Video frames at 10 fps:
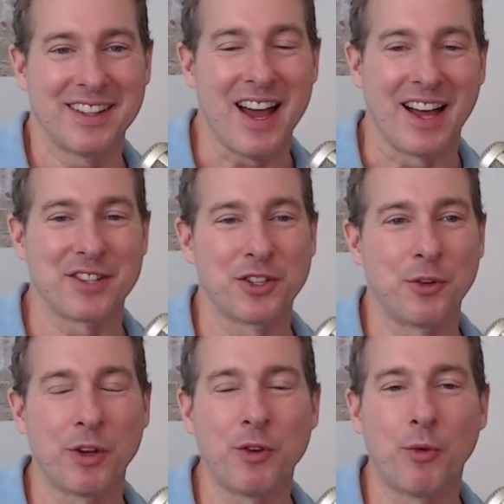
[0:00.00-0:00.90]
Yeah. So
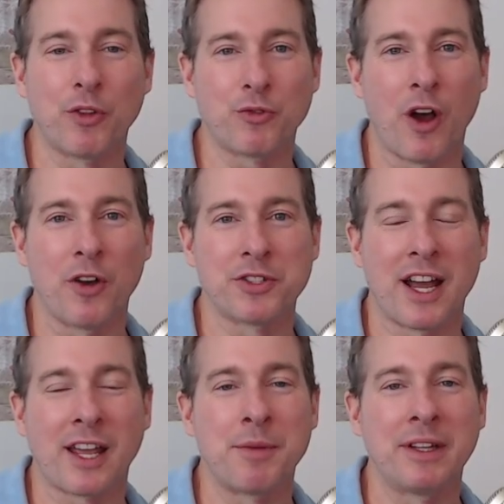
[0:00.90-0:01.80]
when you withdraw, it's
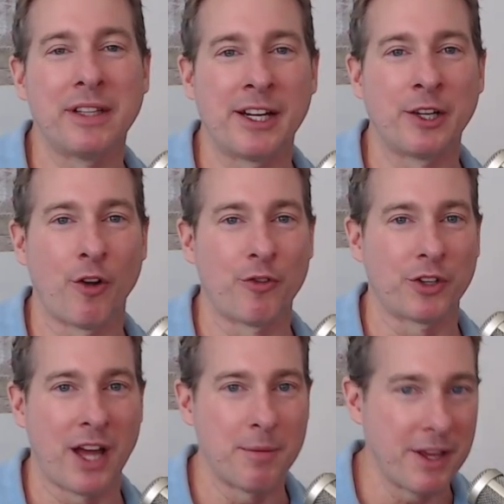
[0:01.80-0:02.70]
not going to be linear over
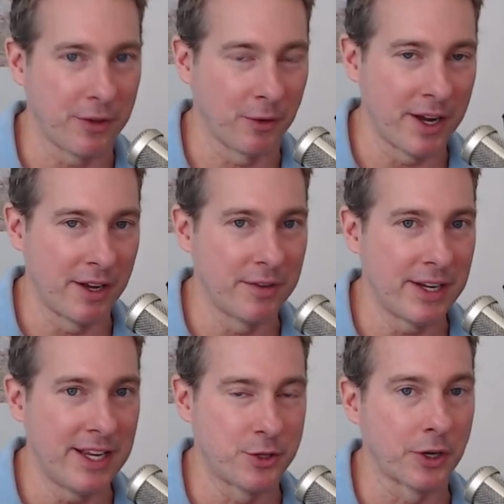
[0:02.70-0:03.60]
time either, right? Your
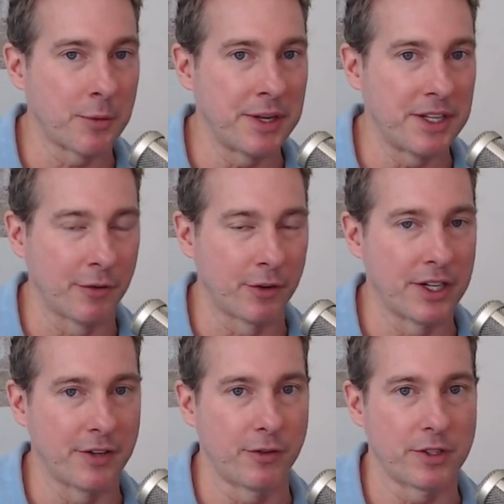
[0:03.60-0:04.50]
needs are going to be different
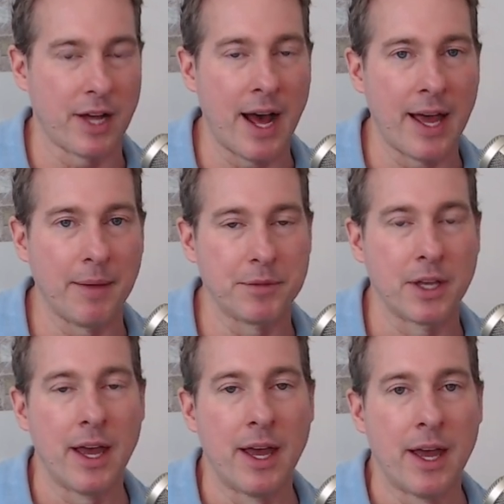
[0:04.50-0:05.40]
at different times.
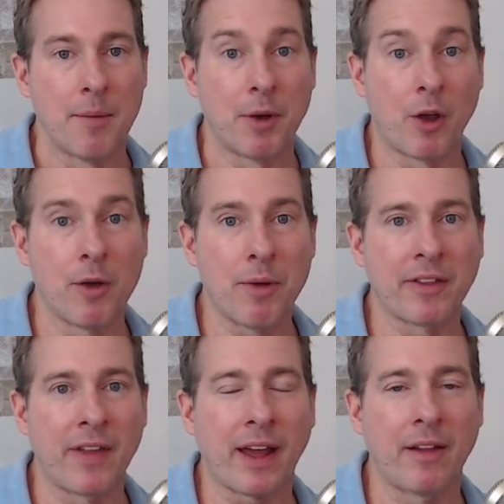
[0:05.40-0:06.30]
But going back
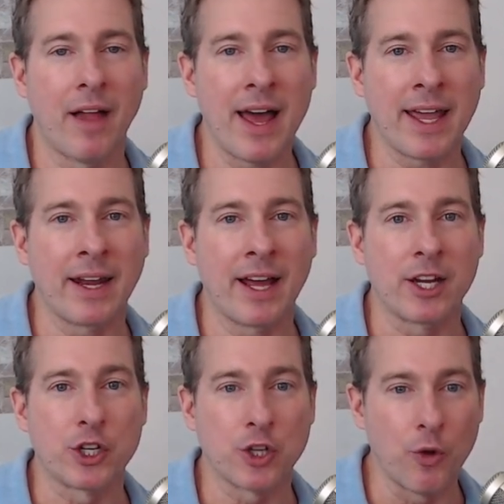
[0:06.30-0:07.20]
to that client, I
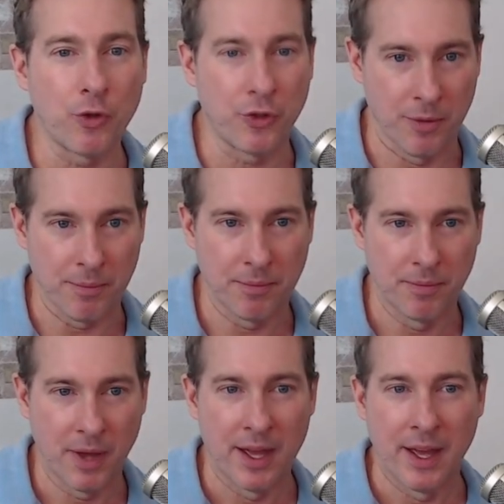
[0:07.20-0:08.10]
showed them
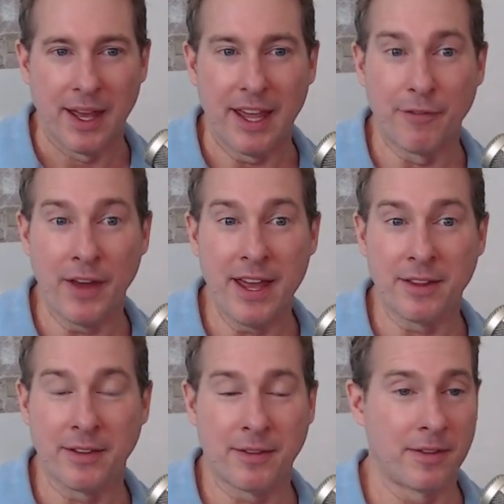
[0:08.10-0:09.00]
if they